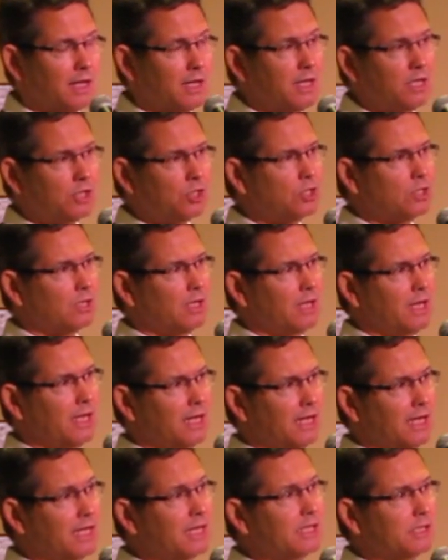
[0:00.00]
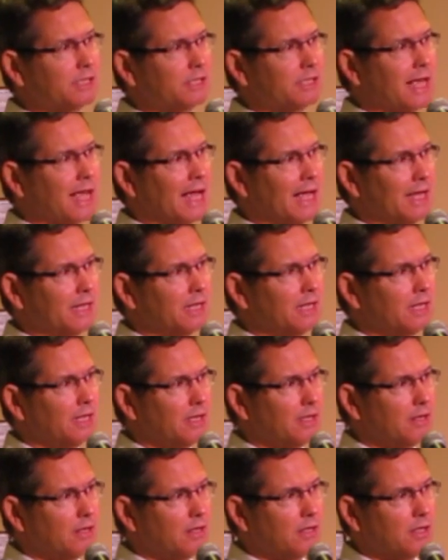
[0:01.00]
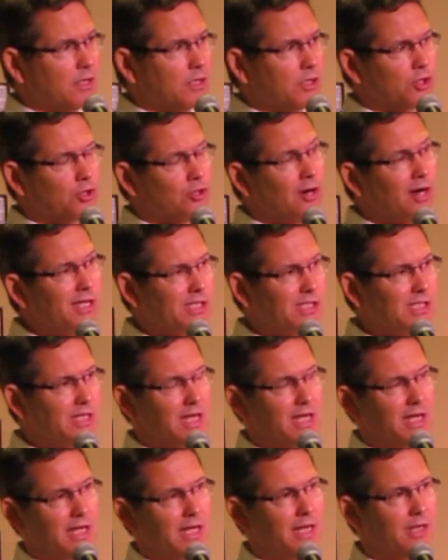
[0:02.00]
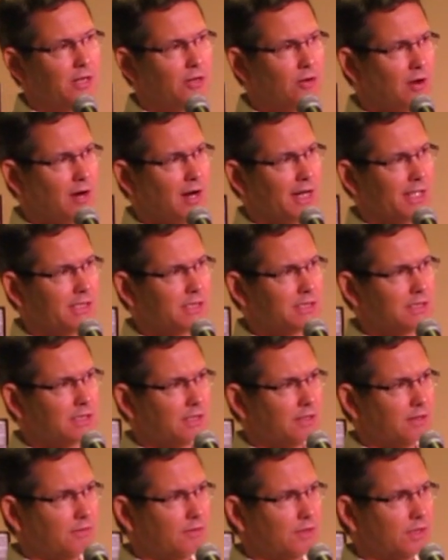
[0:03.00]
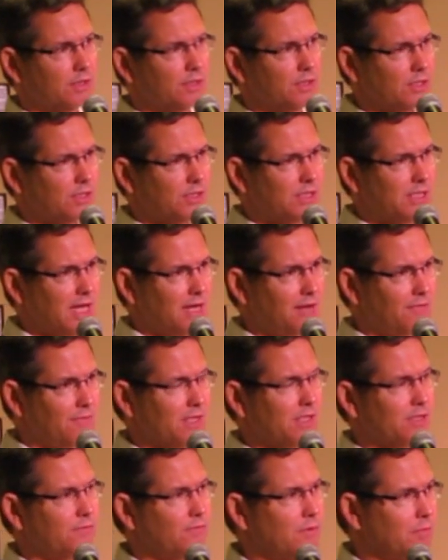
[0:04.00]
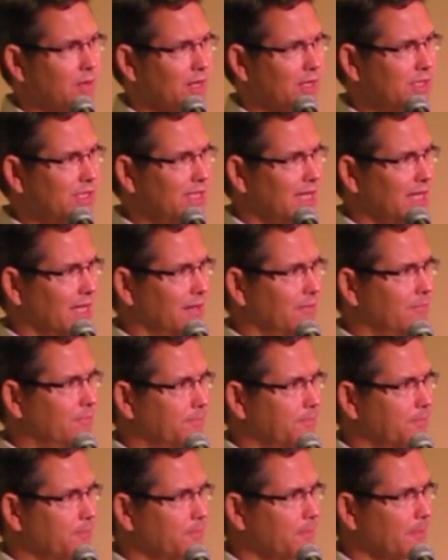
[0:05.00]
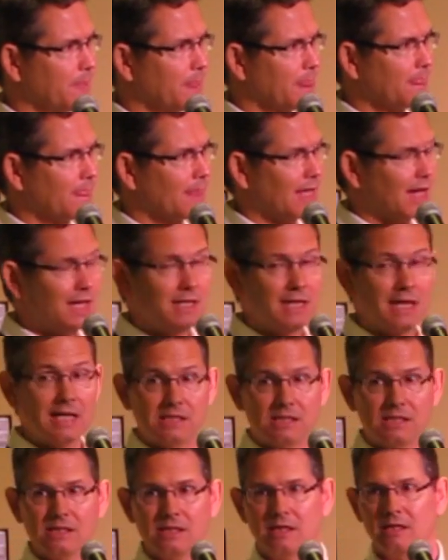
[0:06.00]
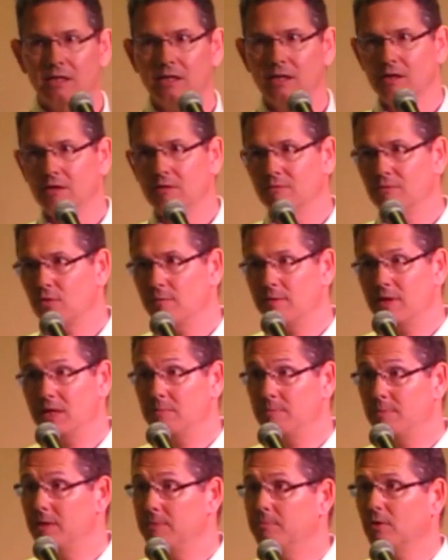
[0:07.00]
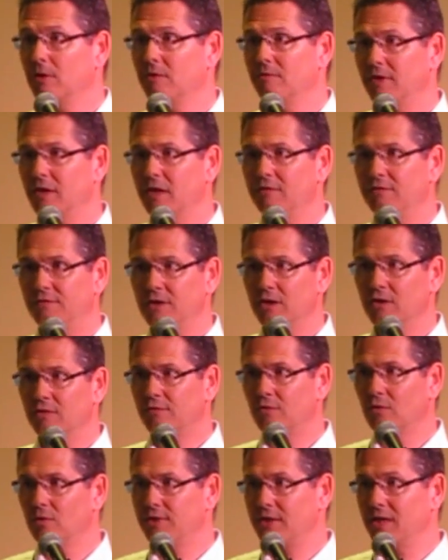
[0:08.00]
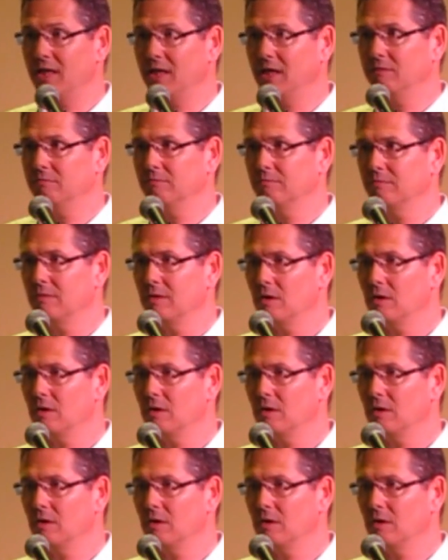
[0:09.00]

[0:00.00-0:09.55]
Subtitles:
initially it is that trusting in Christ to save us from our sin. And that's for many people a very fearful thing.